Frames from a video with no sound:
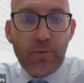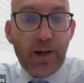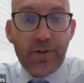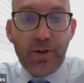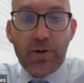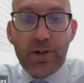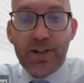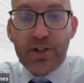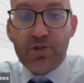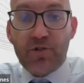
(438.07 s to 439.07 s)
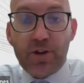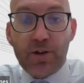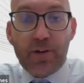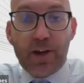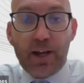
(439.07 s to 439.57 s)
We had no condition
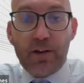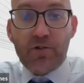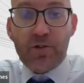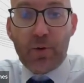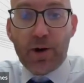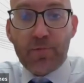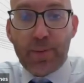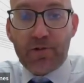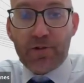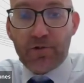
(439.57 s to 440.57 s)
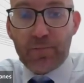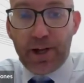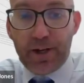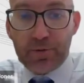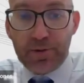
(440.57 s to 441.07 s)
surveys, no asbestos
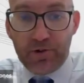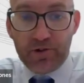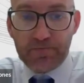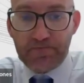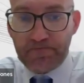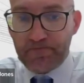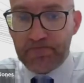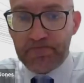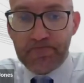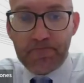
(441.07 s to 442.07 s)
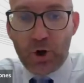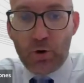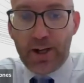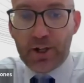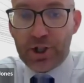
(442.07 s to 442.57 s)
management,
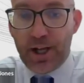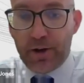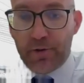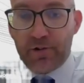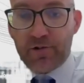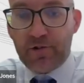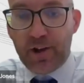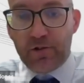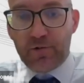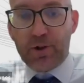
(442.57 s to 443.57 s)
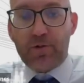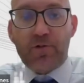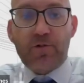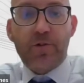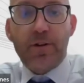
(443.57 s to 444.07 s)
no Legionella risk
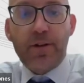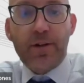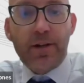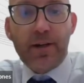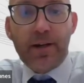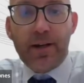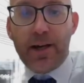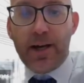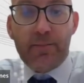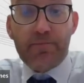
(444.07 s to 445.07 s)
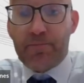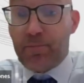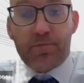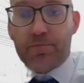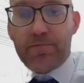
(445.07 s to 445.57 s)
assessments,
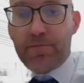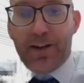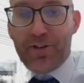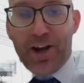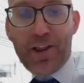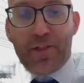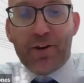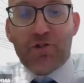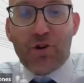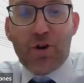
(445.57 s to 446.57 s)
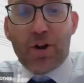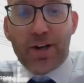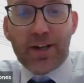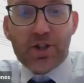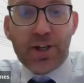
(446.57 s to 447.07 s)
hadn't done anything at all
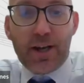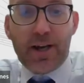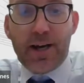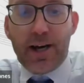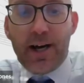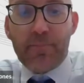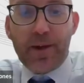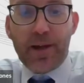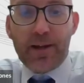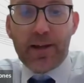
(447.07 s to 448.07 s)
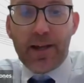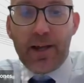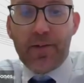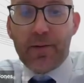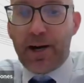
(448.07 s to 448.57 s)
on Legionella.
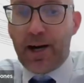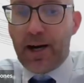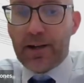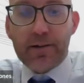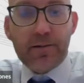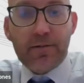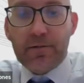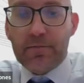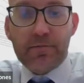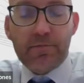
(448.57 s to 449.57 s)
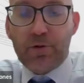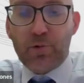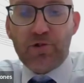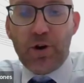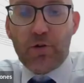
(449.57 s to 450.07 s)
In the park,
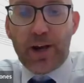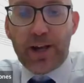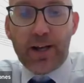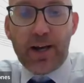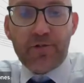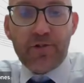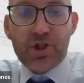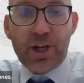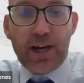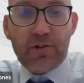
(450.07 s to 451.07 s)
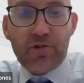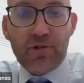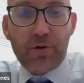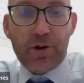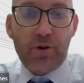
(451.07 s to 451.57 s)
there was no regular hazard checks,
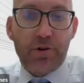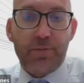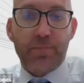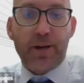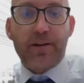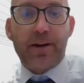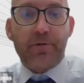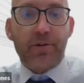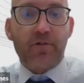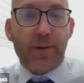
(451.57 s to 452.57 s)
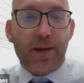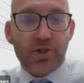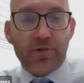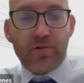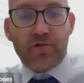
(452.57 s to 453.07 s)
no recorded playground
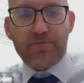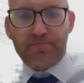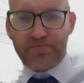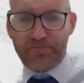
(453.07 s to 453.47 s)
inspections.